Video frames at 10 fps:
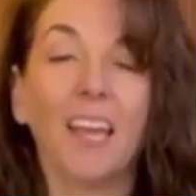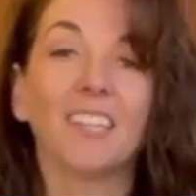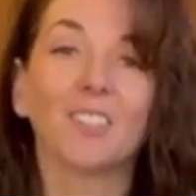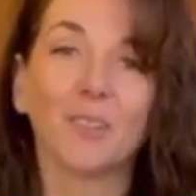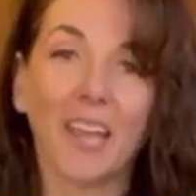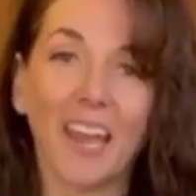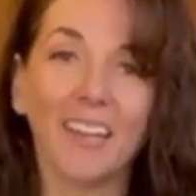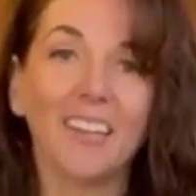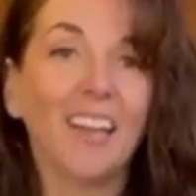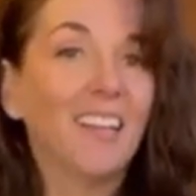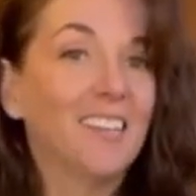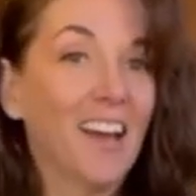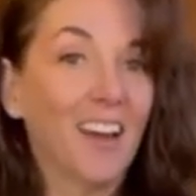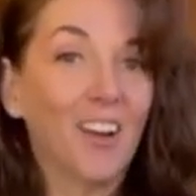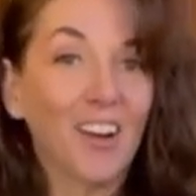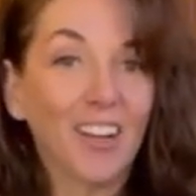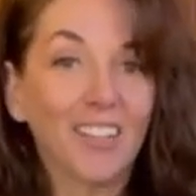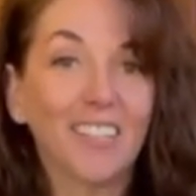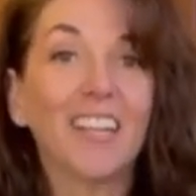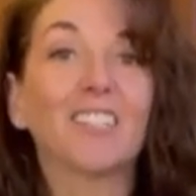So again, not
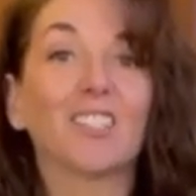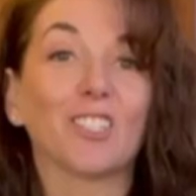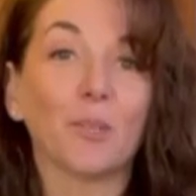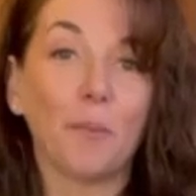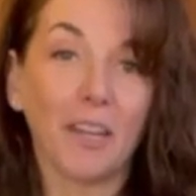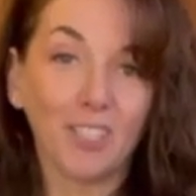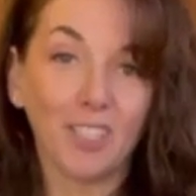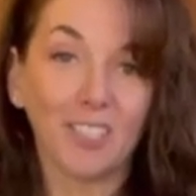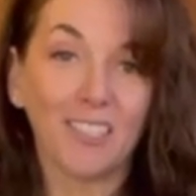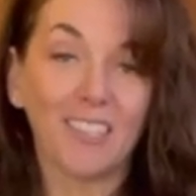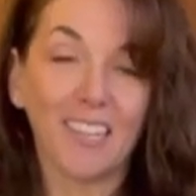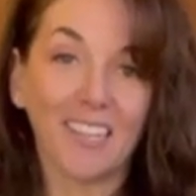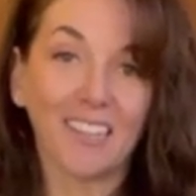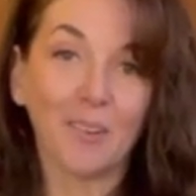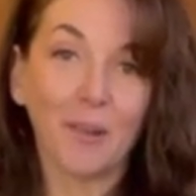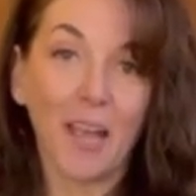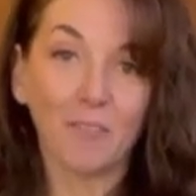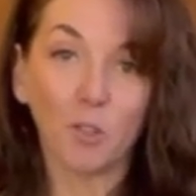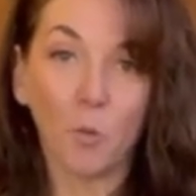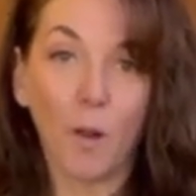hard. It's just a patience thing that we have
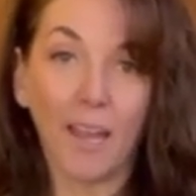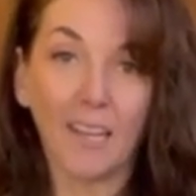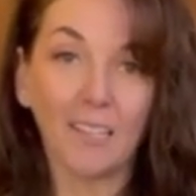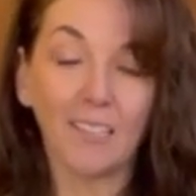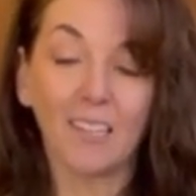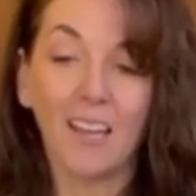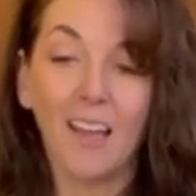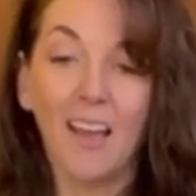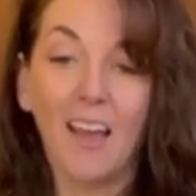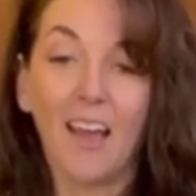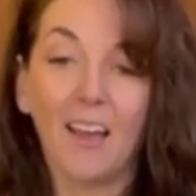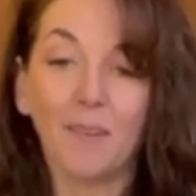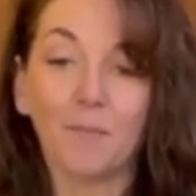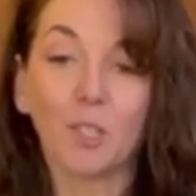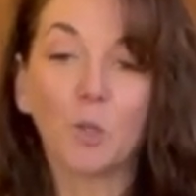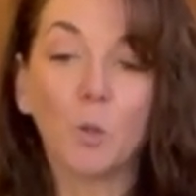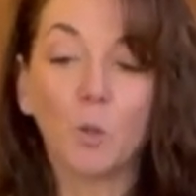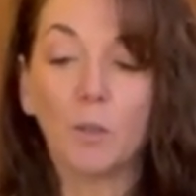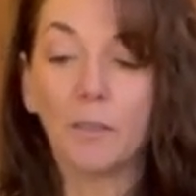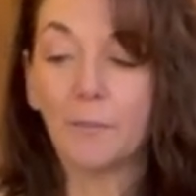to wait um, to
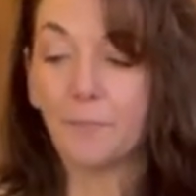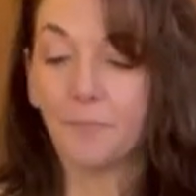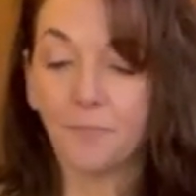cool.